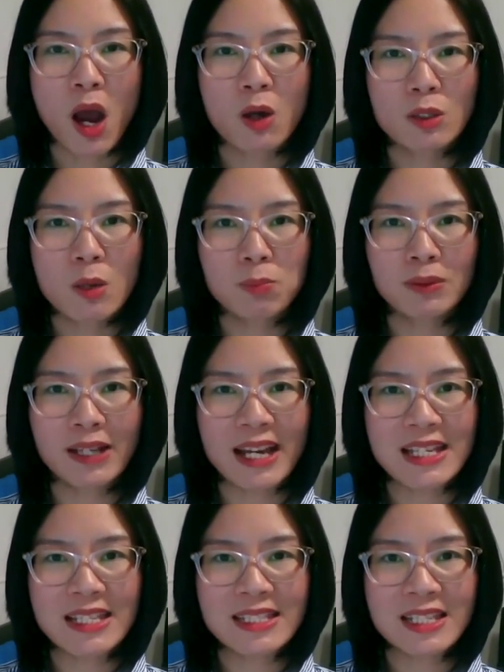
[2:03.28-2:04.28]
how to
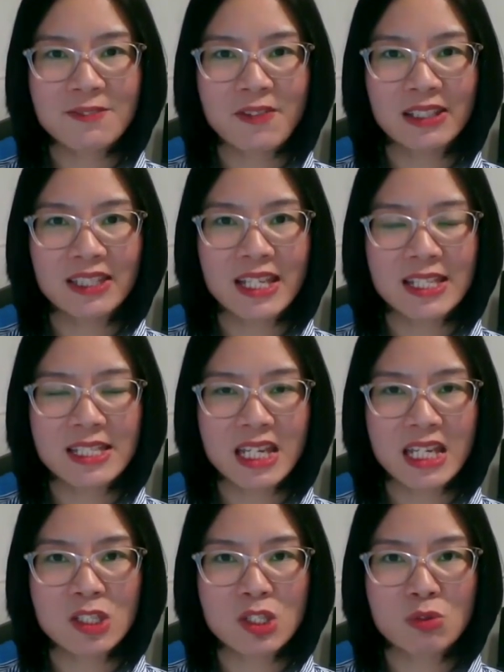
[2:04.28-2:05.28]
apply these findings
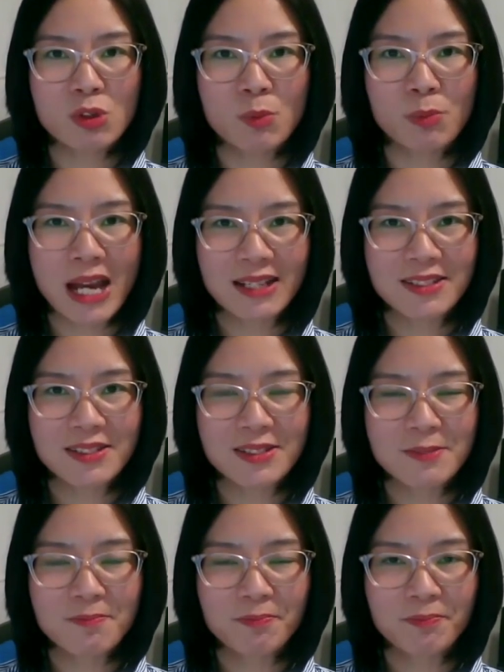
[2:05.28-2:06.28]
into real
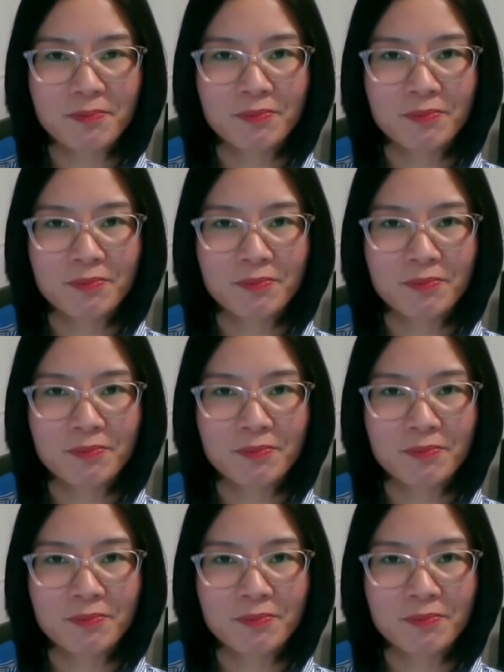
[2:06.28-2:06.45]
practice.